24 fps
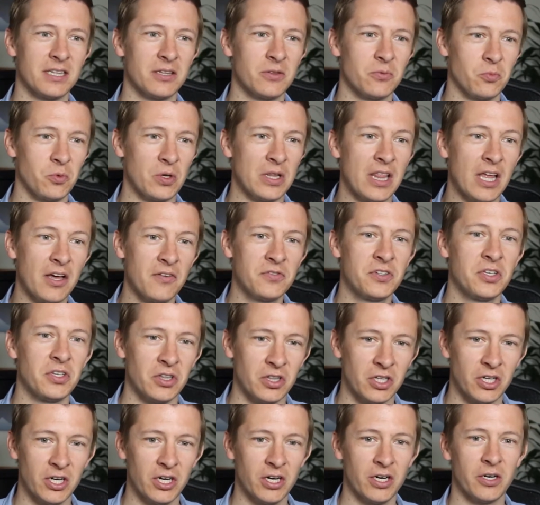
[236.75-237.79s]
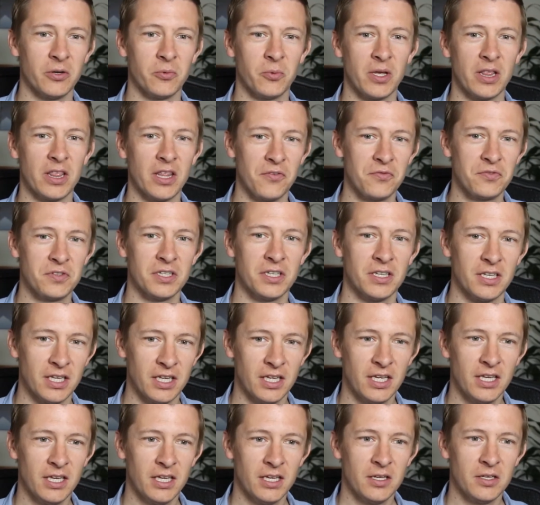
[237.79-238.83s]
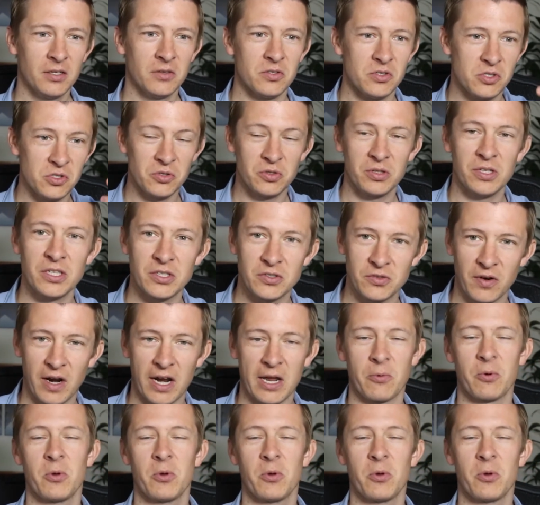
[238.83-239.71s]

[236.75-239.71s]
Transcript: we love to learn and we love to do things right.